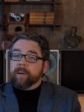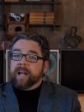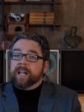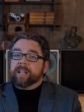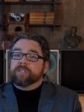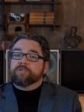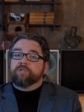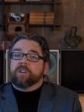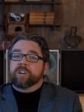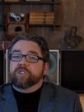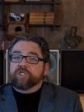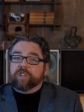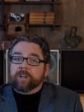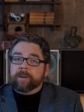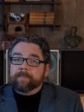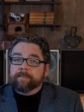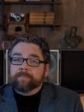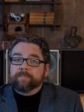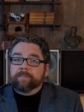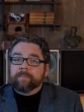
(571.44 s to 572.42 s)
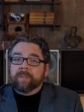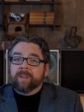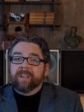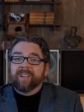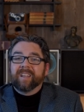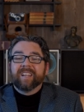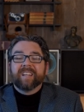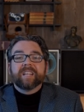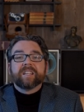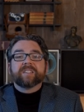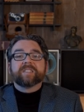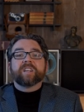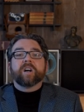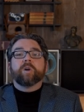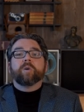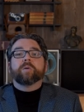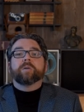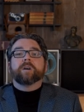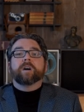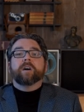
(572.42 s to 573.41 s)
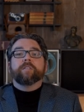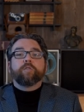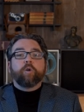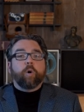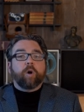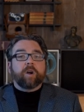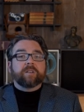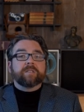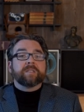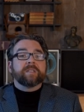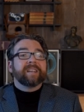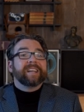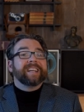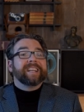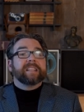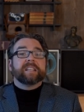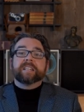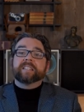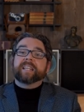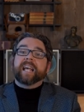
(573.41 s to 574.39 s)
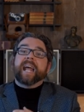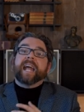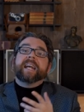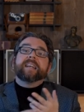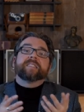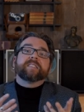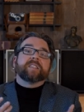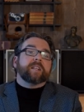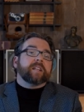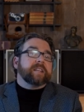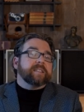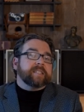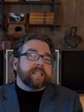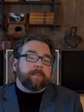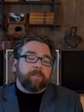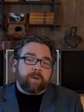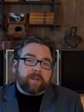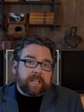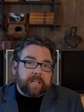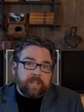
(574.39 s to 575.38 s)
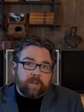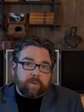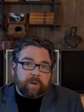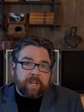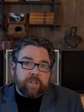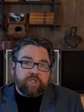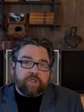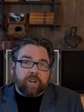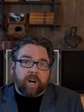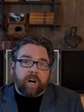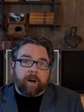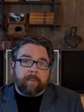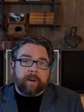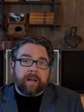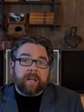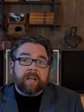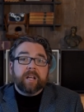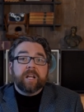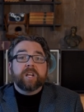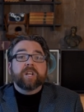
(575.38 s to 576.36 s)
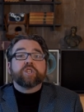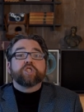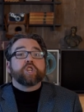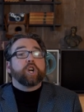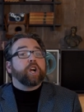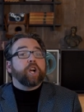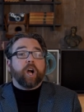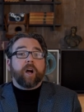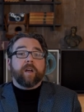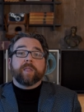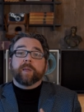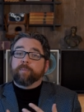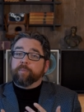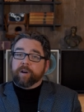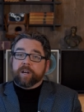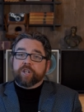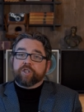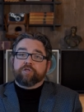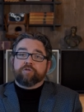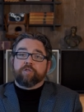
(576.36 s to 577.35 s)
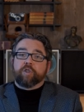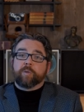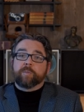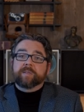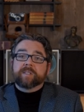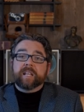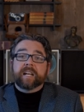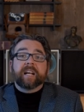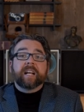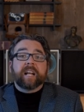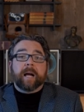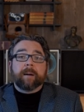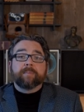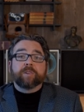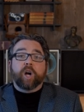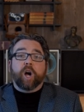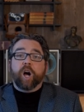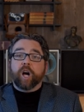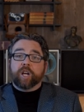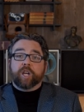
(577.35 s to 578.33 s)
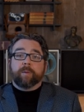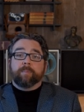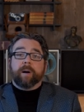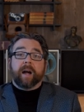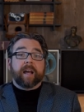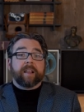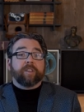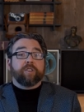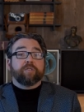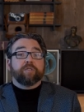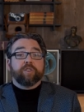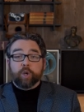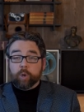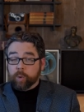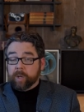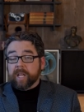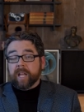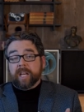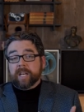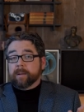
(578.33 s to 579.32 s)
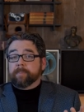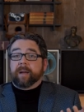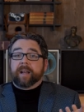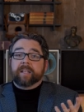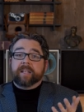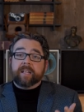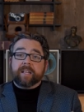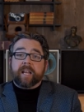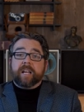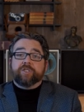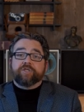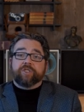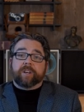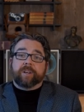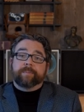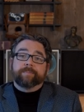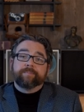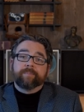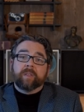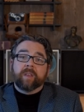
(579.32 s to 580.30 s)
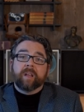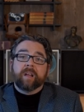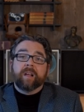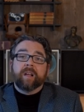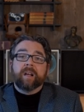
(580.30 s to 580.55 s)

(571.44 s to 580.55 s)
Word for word: command structure. So, of course, this hastily assembled Indonesian army took on the British troops that had come to occupy their newly independent nation.